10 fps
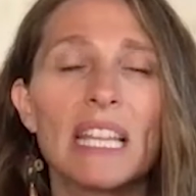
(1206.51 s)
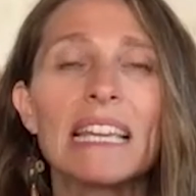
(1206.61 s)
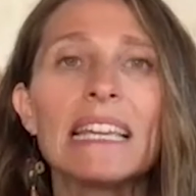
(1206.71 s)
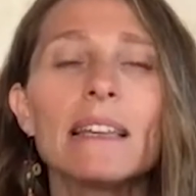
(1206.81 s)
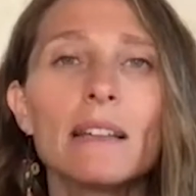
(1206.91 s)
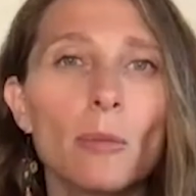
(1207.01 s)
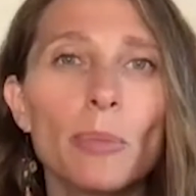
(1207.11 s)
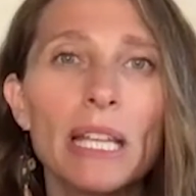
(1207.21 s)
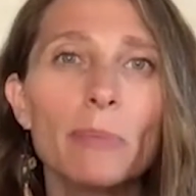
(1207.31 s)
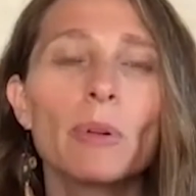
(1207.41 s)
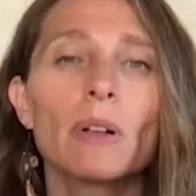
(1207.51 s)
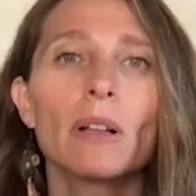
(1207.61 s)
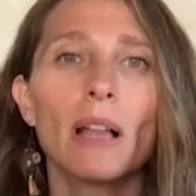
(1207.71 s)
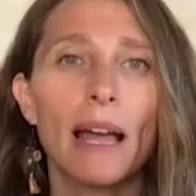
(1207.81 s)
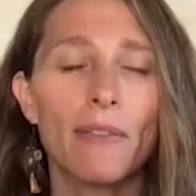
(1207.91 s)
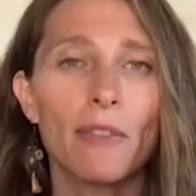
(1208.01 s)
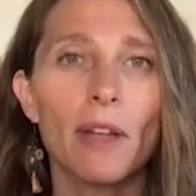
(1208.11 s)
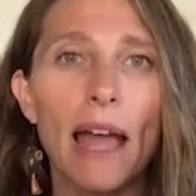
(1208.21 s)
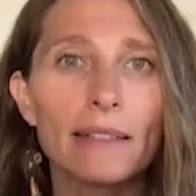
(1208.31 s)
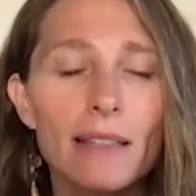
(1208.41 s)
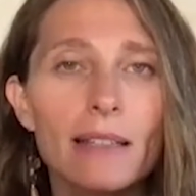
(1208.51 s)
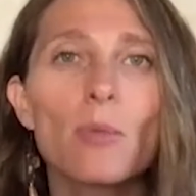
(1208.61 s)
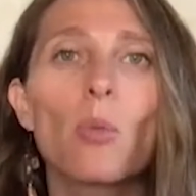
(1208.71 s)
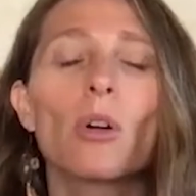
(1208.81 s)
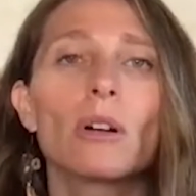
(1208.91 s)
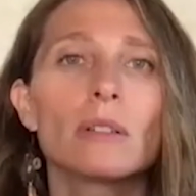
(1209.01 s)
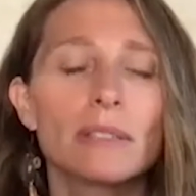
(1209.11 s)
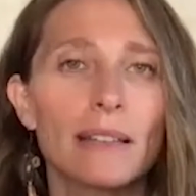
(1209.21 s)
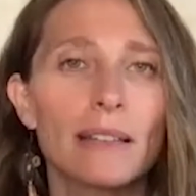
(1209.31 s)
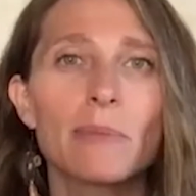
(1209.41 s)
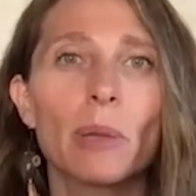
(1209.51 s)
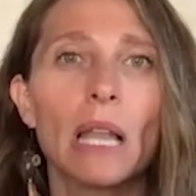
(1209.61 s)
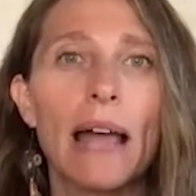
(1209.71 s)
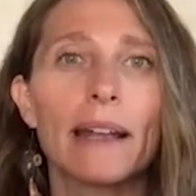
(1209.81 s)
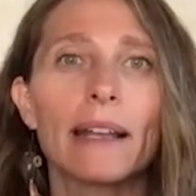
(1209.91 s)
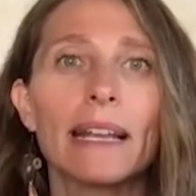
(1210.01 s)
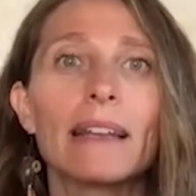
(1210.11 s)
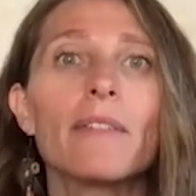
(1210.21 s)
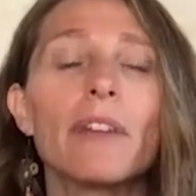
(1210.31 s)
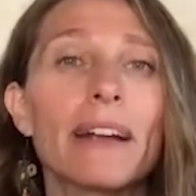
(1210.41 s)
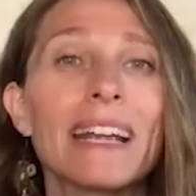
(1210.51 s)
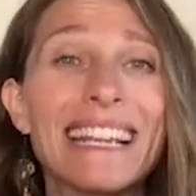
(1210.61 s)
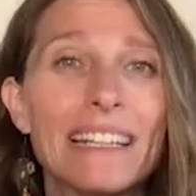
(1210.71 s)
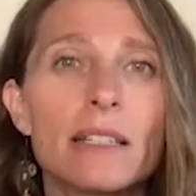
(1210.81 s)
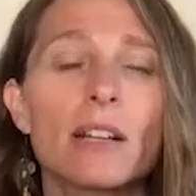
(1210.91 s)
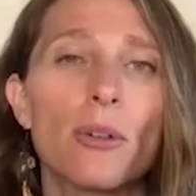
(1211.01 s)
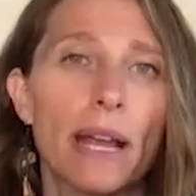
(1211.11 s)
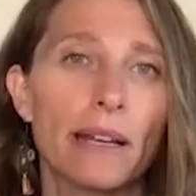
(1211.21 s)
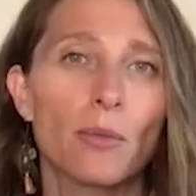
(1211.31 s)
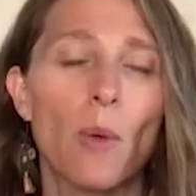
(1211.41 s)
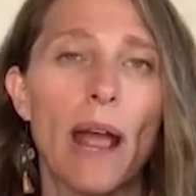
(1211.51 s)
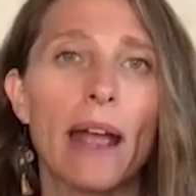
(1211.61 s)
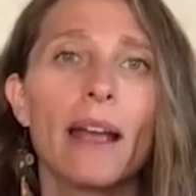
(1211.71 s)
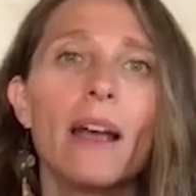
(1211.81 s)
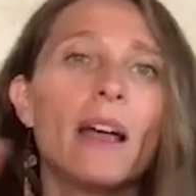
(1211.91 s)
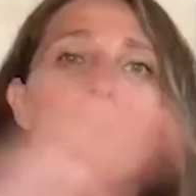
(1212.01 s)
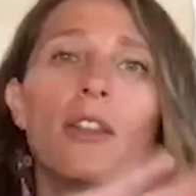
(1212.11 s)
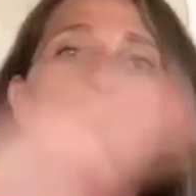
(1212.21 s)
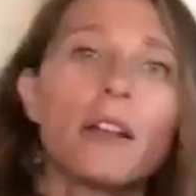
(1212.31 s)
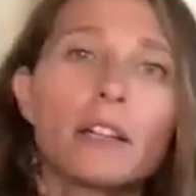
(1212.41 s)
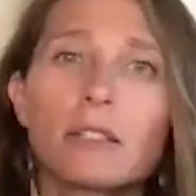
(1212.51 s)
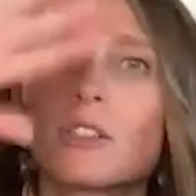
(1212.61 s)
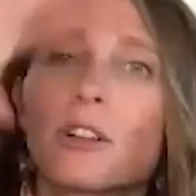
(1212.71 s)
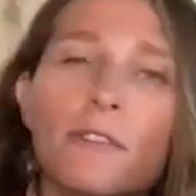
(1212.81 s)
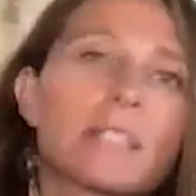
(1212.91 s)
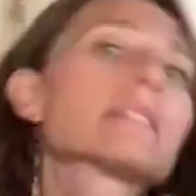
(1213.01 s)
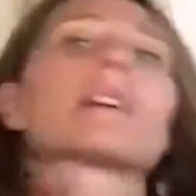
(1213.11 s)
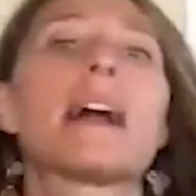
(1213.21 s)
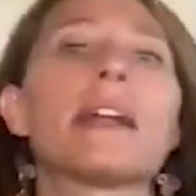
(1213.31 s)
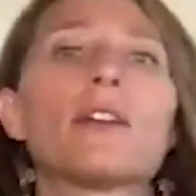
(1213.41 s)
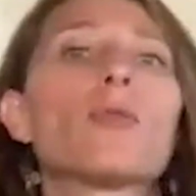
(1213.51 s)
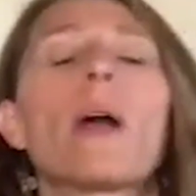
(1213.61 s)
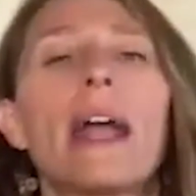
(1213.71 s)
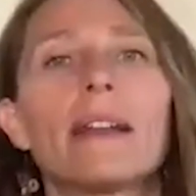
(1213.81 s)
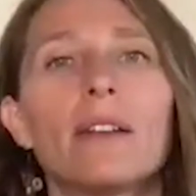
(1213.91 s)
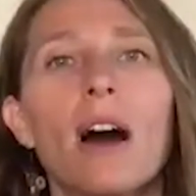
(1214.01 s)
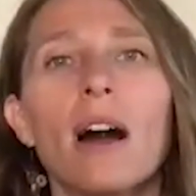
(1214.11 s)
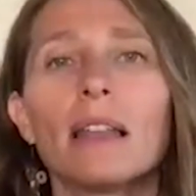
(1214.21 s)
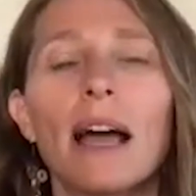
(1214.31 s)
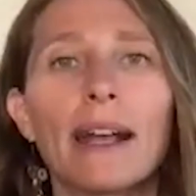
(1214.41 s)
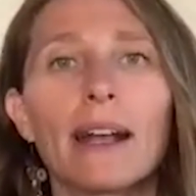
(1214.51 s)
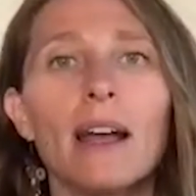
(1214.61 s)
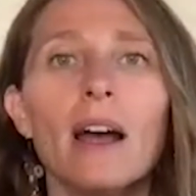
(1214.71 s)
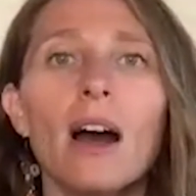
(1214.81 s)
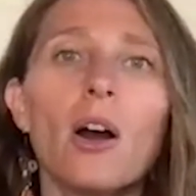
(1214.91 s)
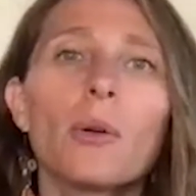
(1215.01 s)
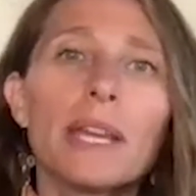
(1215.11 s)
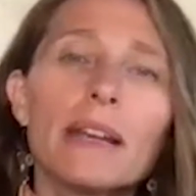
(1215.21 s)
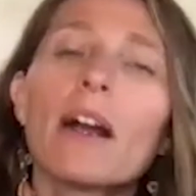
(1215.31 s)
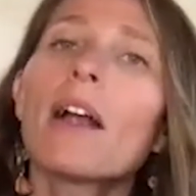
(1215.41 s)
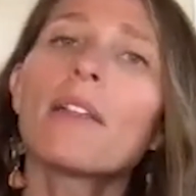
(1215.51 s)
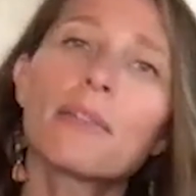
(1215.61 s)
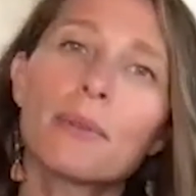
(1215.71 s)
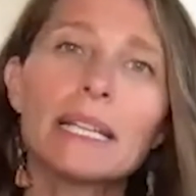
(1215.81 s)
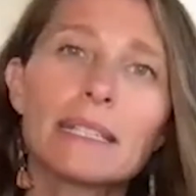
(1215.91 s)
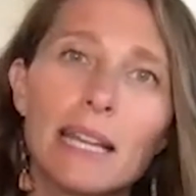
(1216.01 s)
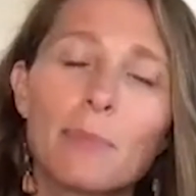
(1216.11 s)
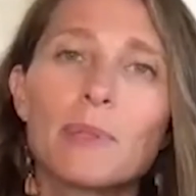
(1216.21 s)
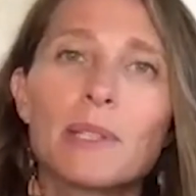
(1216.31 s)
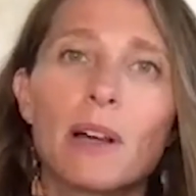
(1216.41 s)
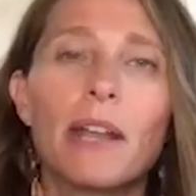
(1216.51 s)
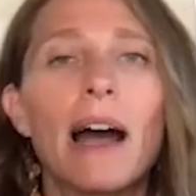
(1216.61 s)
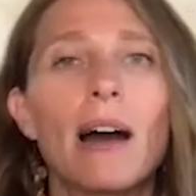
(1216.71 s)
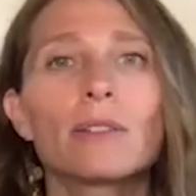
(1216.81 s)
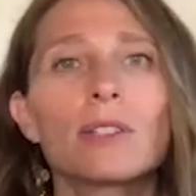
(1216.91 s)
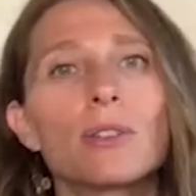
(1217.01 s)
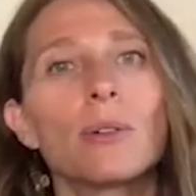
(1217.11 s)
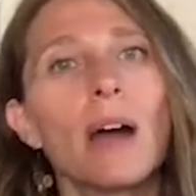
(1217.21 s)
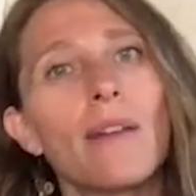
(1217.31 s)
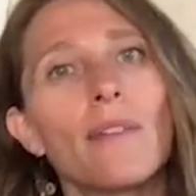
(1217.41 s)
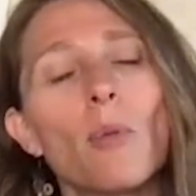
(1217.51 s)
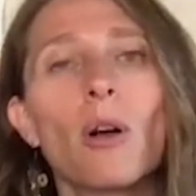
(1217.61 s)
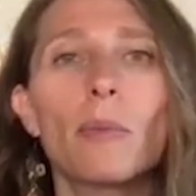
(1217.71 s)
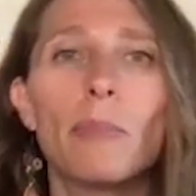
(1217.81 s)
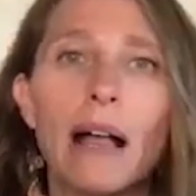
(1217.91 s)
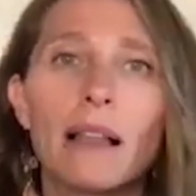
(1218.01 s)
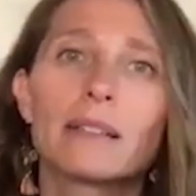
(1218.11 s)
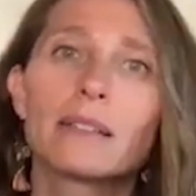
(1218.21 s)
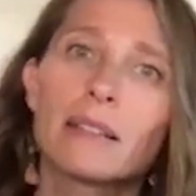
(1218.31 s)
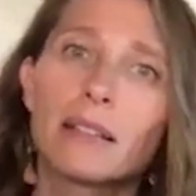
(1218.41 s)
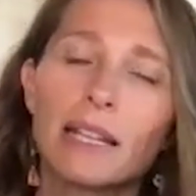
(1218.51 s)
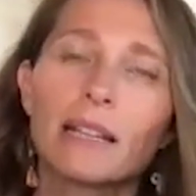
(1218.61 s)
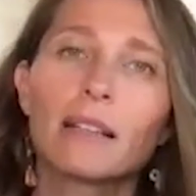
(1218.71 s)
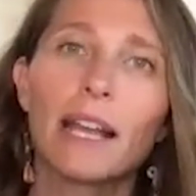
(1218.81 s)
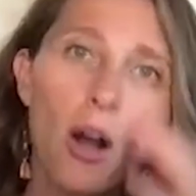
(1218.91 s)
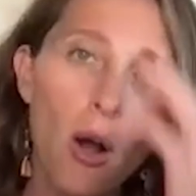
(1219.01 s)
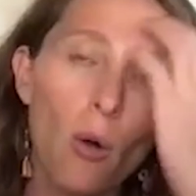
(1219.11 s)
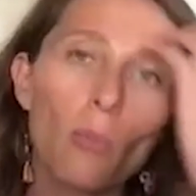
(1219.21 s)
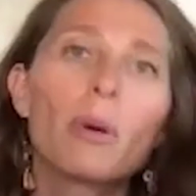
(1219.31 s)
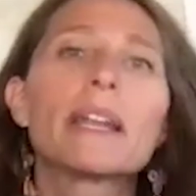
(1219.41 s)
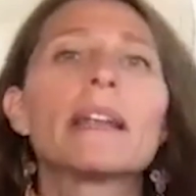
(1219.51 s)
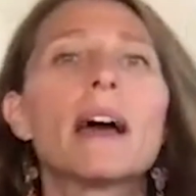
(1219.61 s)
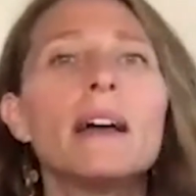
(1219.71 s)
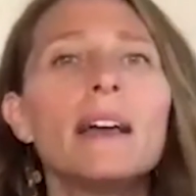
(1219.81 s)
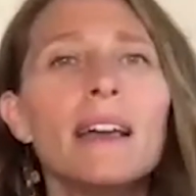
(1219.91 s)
heal people and this world and this planet in a very integrated way, not a surfaced kind of way, not like, oh, here are 3 tips on how to have a more balanced and healing home, but in a